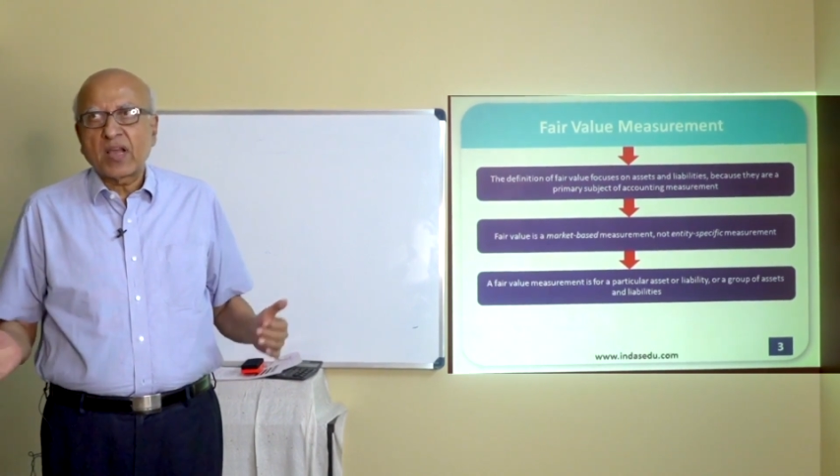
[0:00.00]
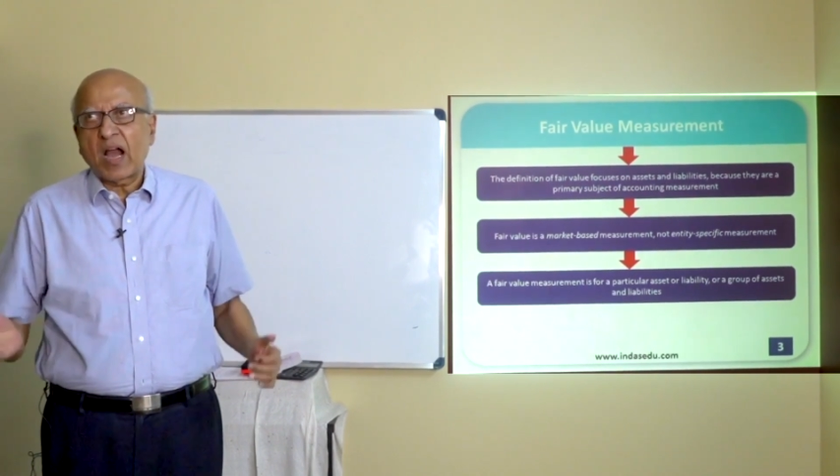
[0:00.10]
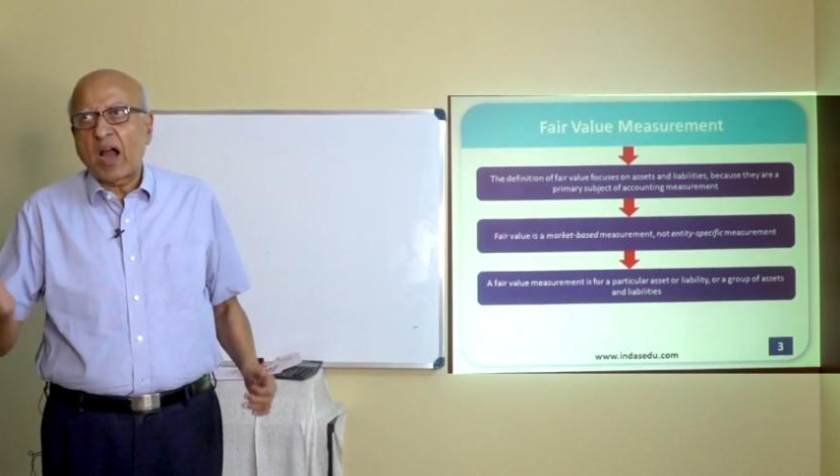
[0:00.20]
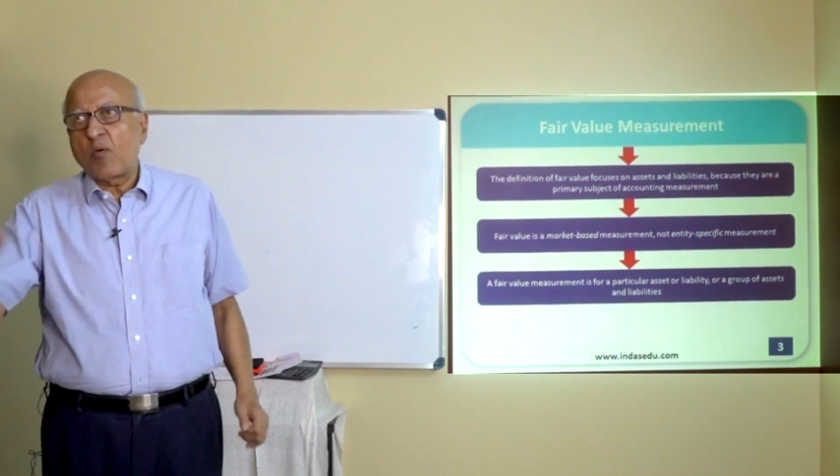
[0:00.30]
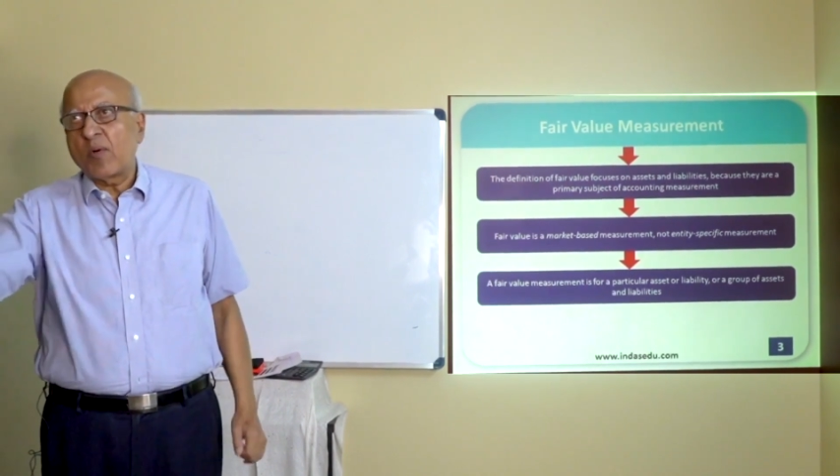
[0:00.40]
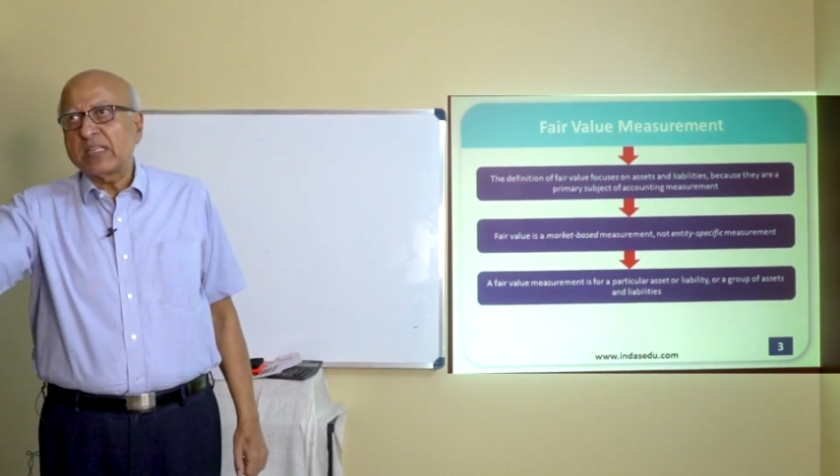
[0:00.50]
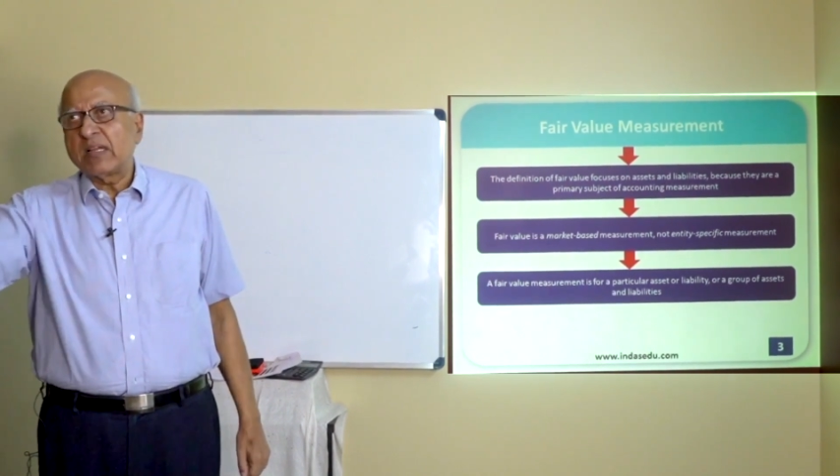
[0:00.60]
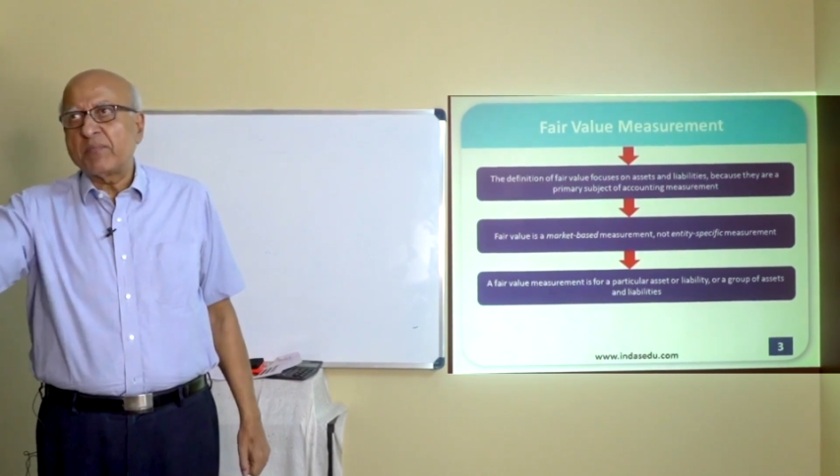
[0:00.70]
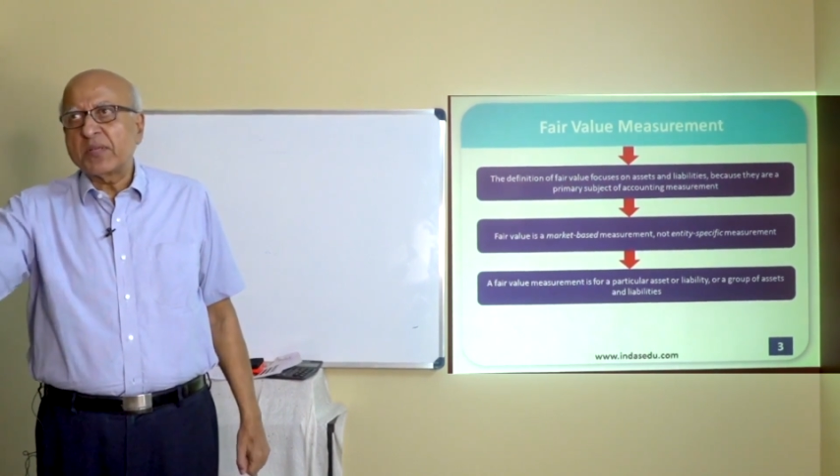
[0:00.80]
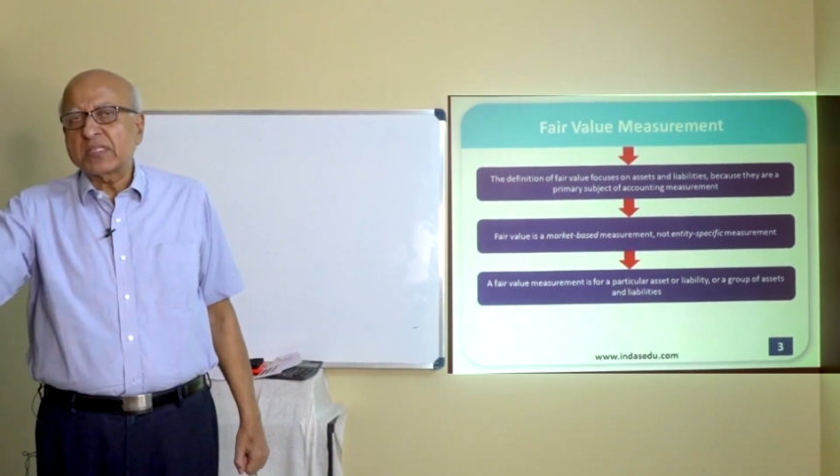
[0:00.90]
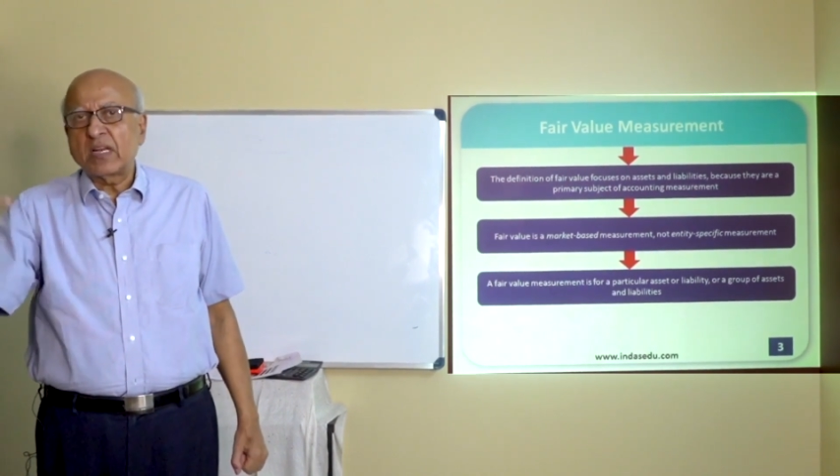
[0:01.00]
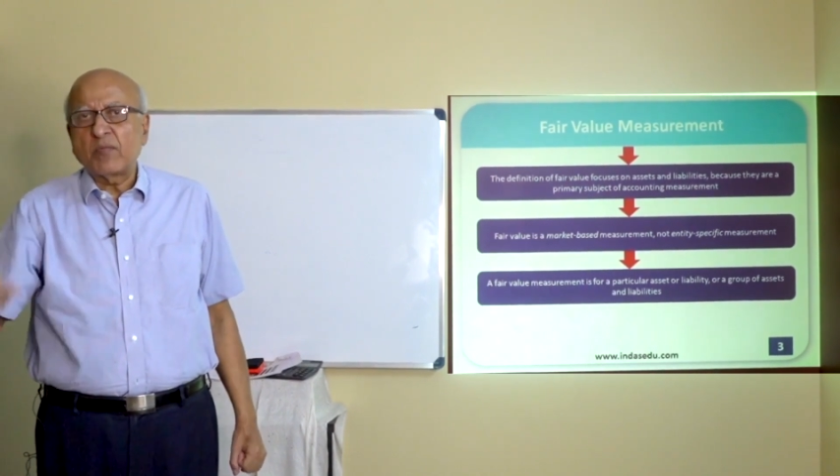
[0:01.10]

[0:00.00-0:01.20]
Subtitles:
How much depreciation I will